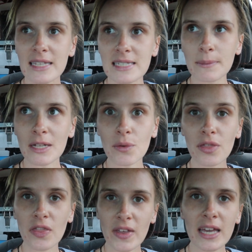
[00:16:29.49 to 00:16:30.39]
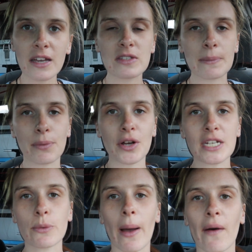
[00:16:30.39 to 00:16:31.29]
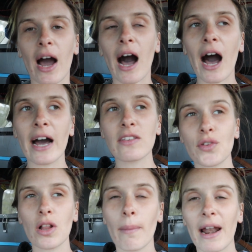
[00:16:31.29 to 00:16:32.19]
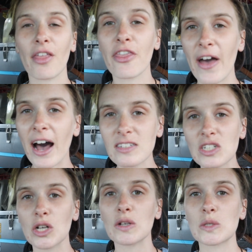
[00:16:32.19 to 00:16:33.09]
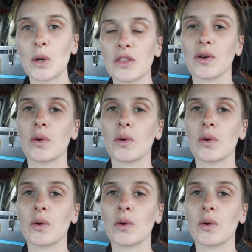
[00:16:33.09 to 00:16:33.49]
Some little thieves broke into our car and stole about $1,000 worth of